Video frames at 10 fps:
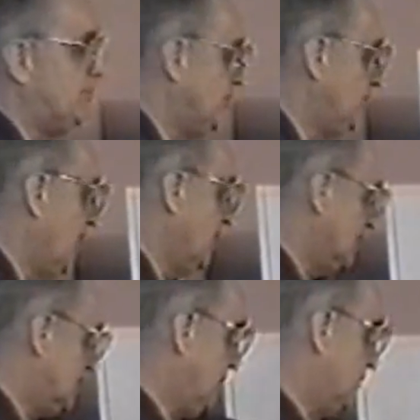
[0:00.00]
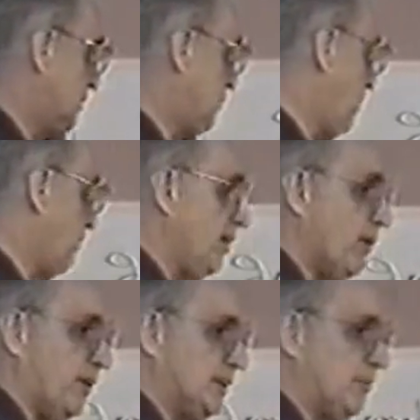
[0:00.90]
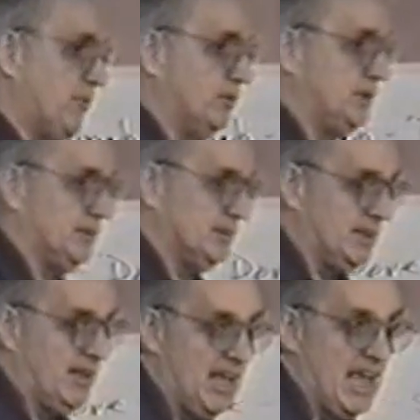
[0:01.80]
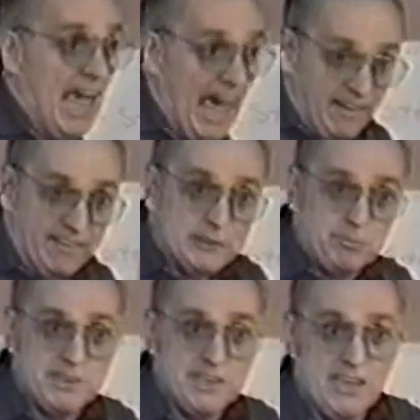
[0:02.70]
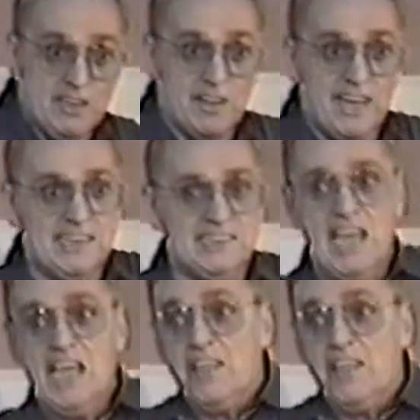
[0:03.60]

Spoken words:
of two things. It's either spirit or it's emotions. And in this particular case,